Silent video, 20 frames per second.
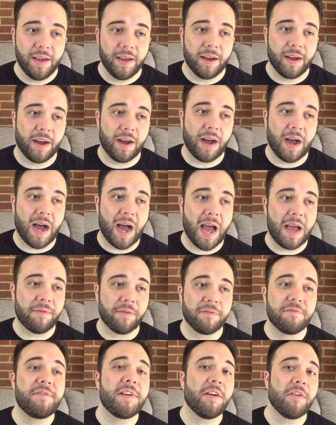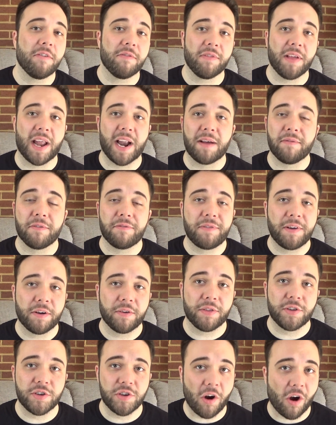I have a fear of that. I have a fear
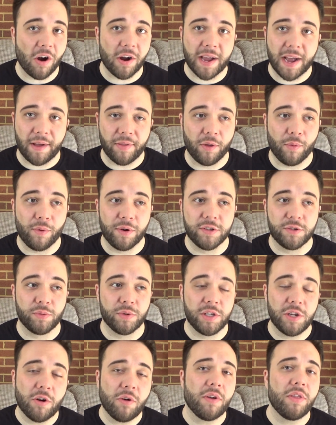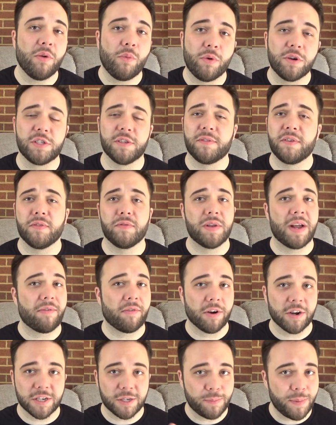of the dark out in the woods. When you're in the woods, if you've
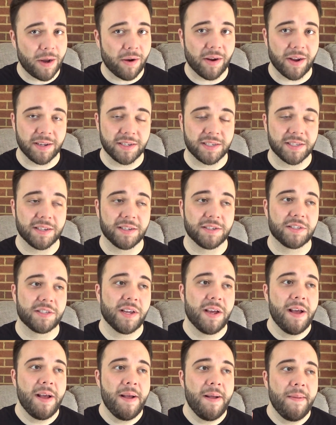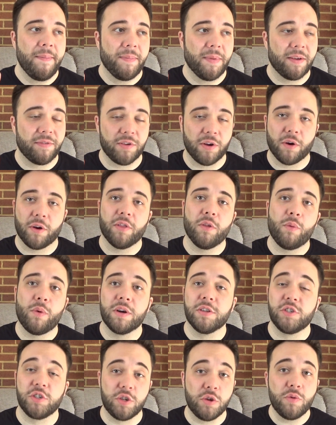never experienced this, if you're in the
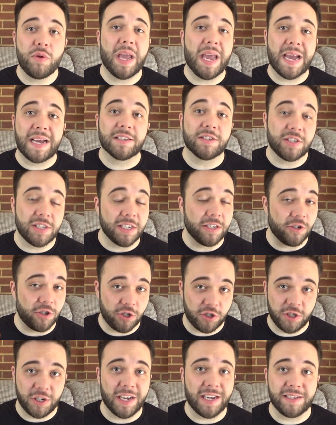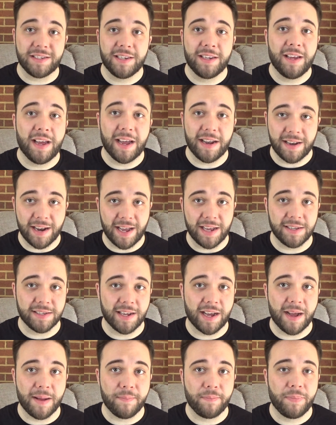woods, you can't see shit at
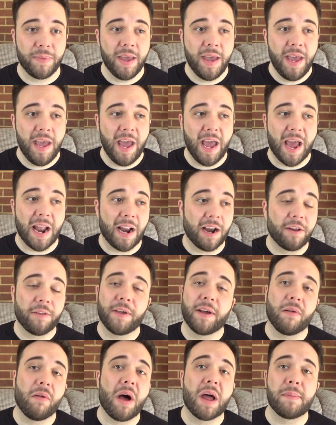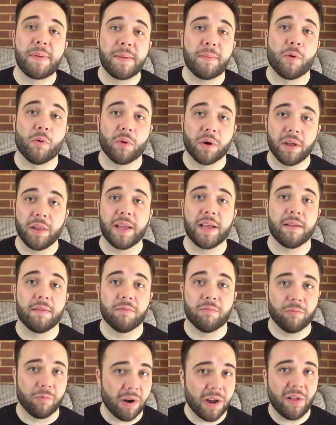nighttime. And I don't think a lot of people really
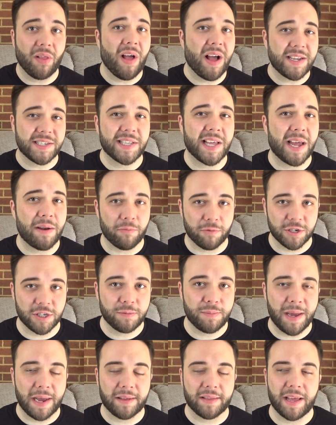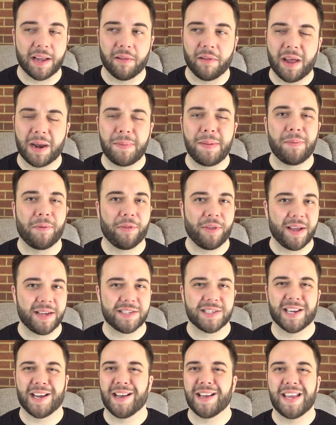realize that and respect that. A lot of people think
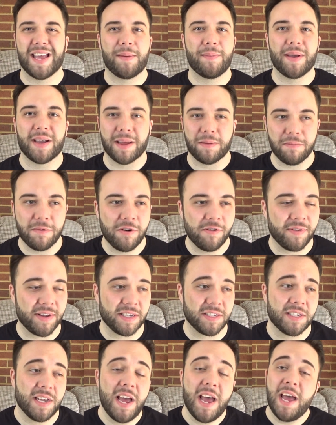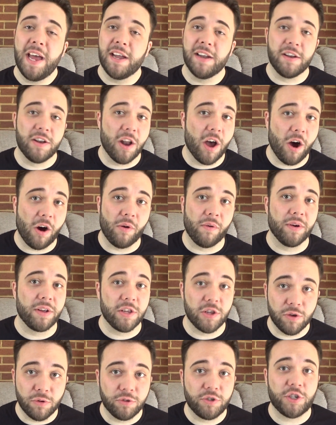it's like a gimmick in movies. No,
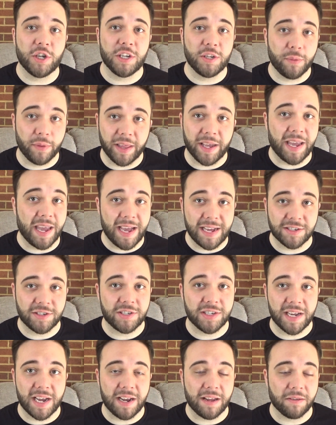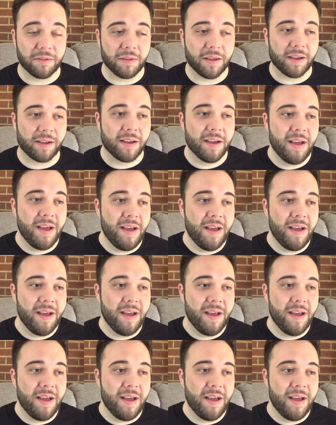you genuinely can't see anything.